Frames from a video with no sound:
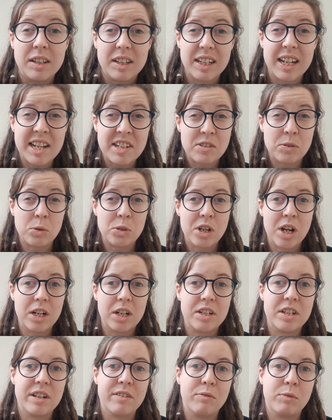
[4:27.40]
The last
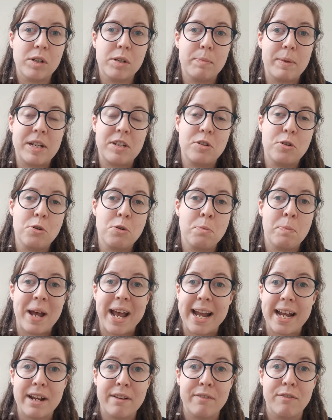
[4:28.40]
alternative would be to
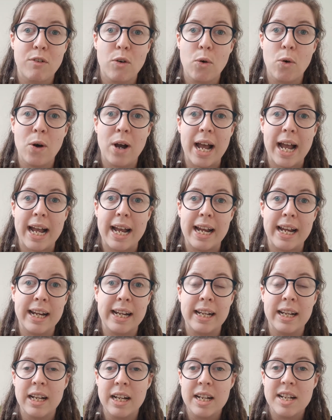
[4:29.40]
pay for
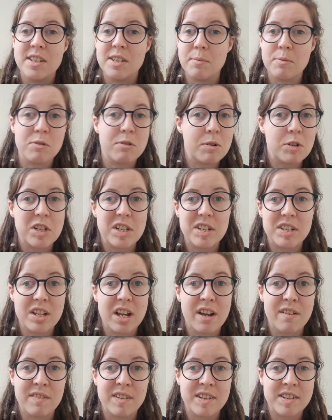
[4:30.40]
a subscription
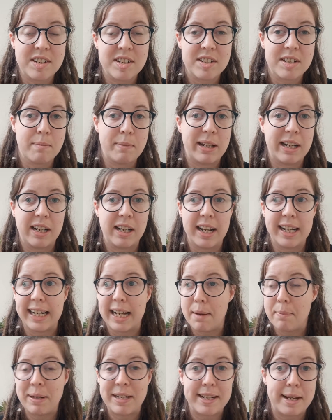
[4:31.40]
service to something like
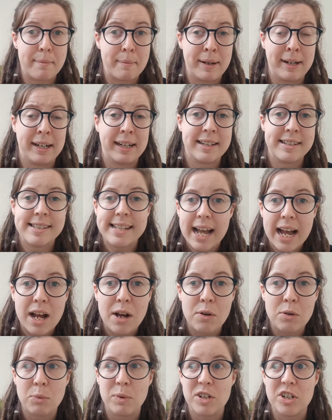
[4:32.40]
Epidemic
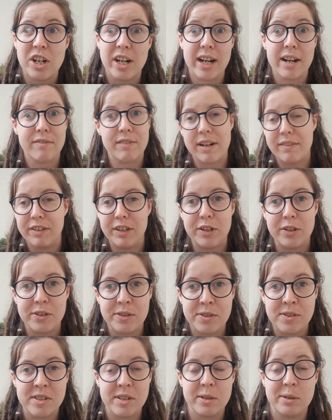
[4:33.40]
Sound, which I have never
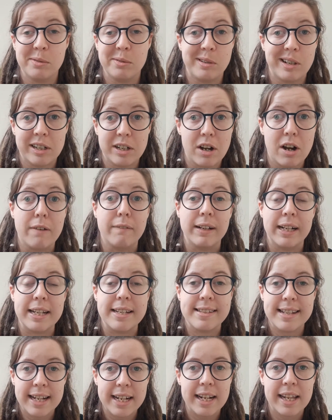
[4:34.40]
used, so I can't really
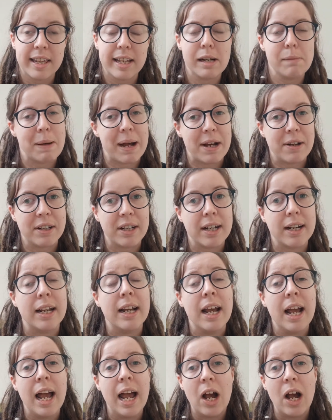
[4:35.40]
say anything about it,
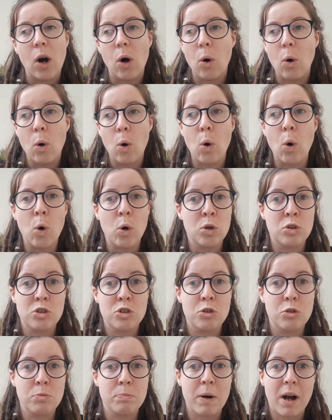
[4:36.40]
or
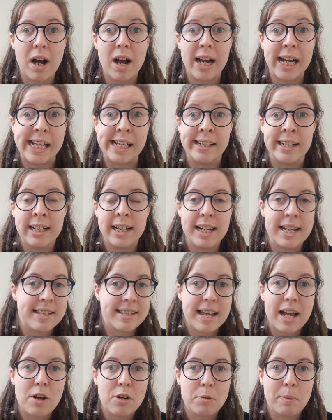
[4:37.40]
to buy a
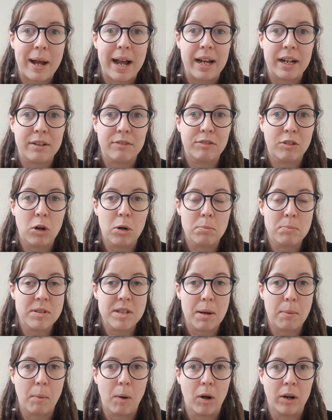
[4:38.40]
sound pack from
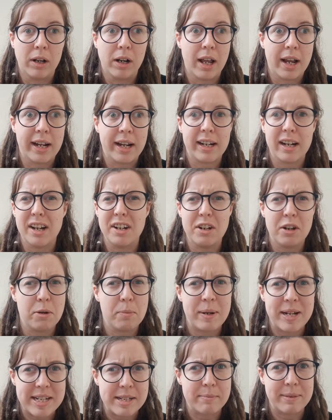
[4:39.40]
someone. Like, I know
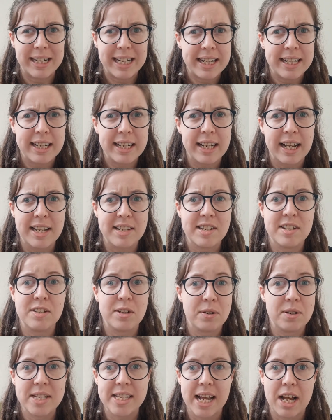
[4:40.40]
Peter McKinnon has his
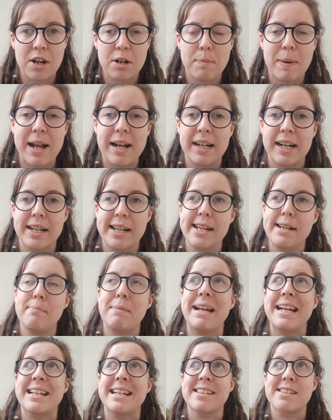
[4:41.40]
own sound pack, and he
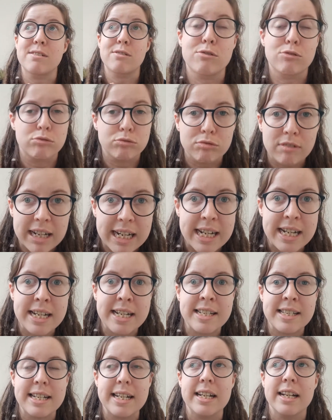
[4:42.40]
makes
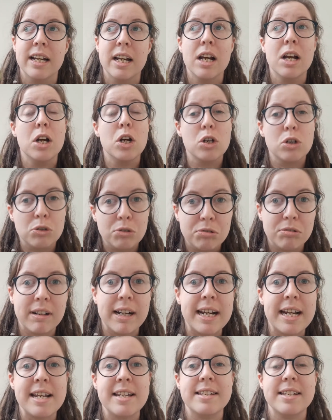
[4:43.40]
crazy
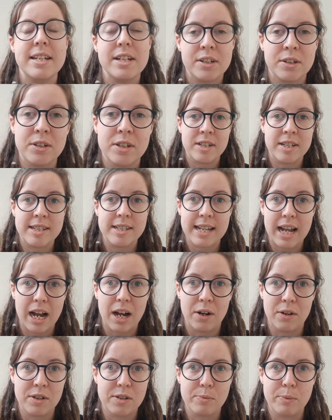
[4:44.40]
good
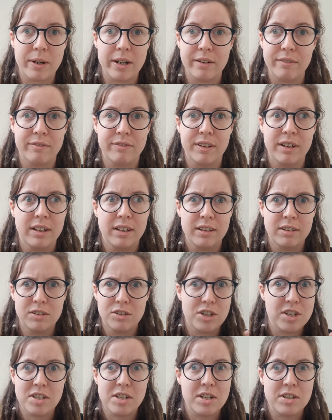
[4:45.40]
sounds with
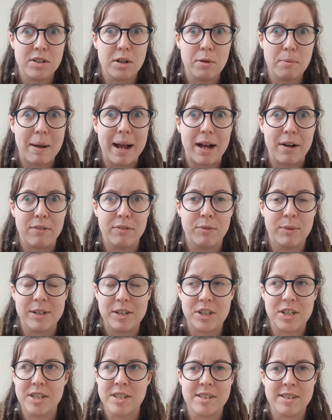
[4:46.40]
just his own mouth,
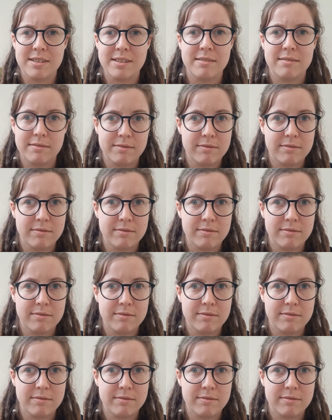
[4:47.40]
which is,